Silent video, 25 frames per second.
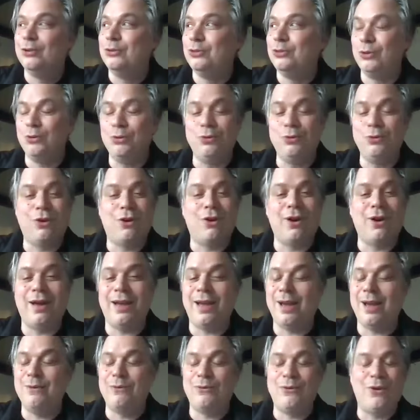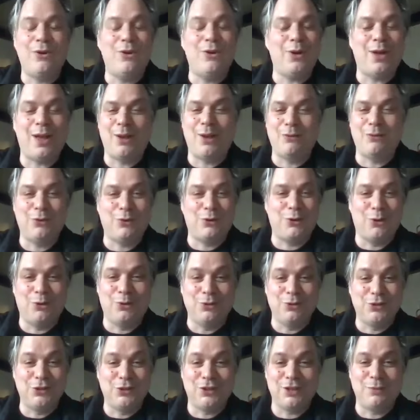Do not ever, ever go
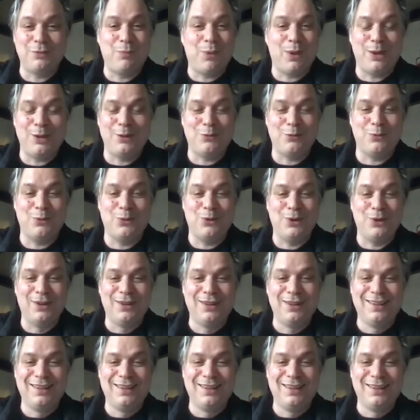and see Pavement.